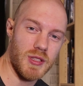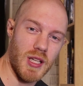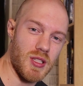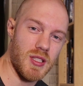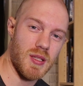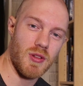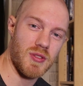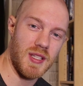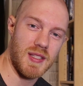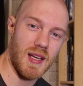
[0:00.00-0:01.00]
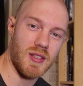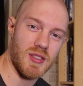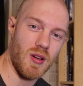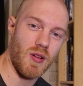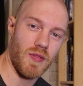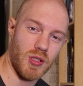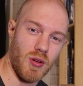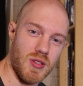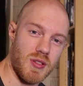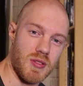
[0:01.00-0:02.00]
we'll touch on some of those details over the
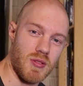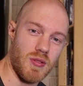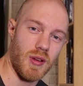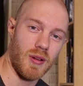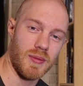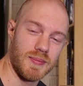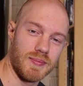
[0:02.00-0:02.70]
course of the tutorial.